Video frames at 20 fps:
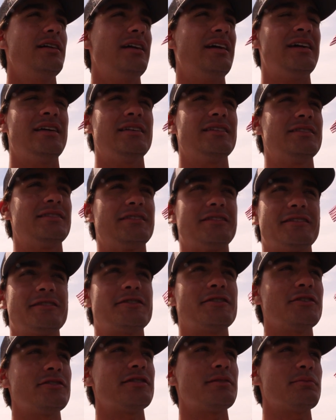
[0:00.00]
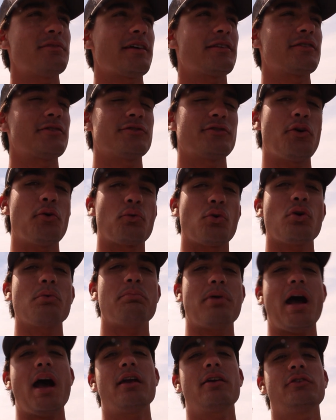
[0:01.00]
and it still seems like there's no real
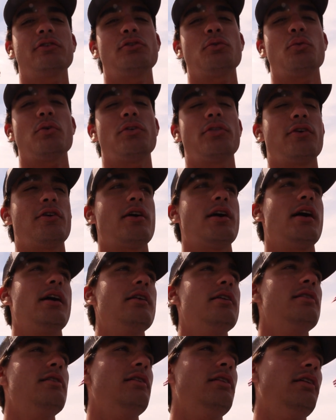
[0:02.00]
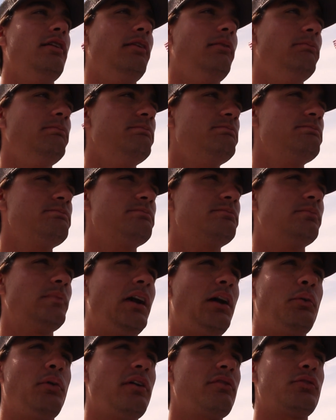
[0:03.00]
pattern to where they're at. Um,
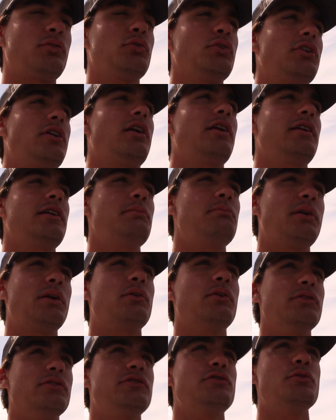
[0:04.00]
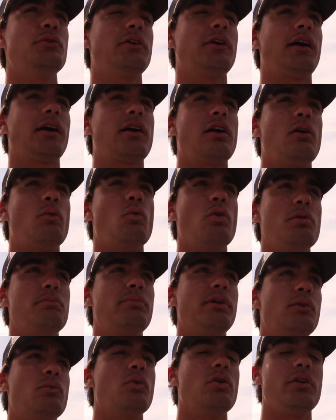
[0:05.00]
and we haven't really caught any big ones doing it. I caught one
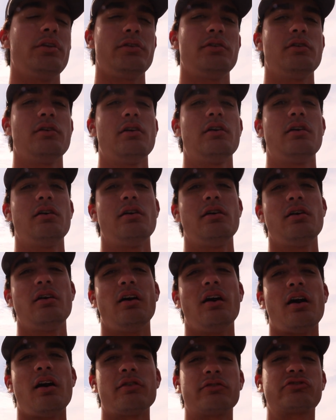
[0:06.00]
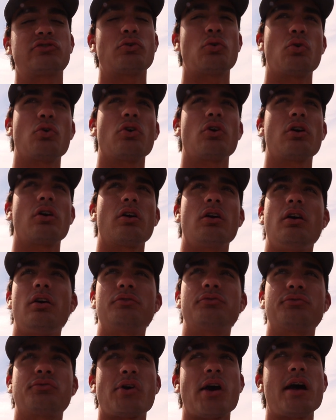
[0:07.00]
big one offshore on
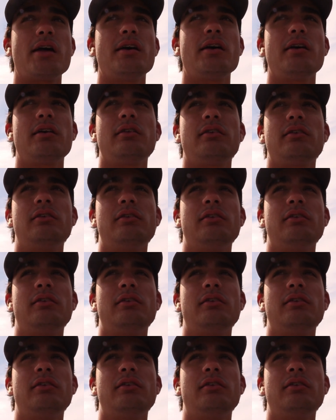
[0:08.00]
Friday.